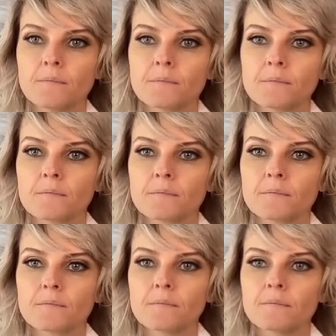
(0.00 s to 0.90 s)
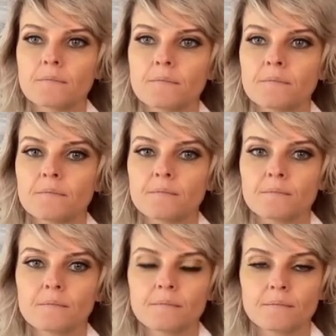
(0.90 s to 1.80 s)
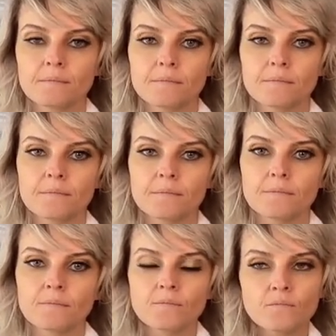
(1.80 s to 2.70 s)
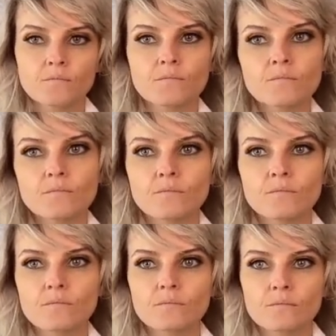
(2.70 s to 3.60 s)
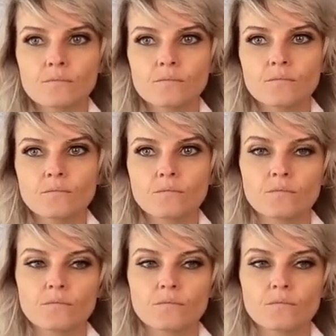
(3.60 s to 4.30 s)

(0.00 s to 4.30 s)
No words are spoken by the person on screen.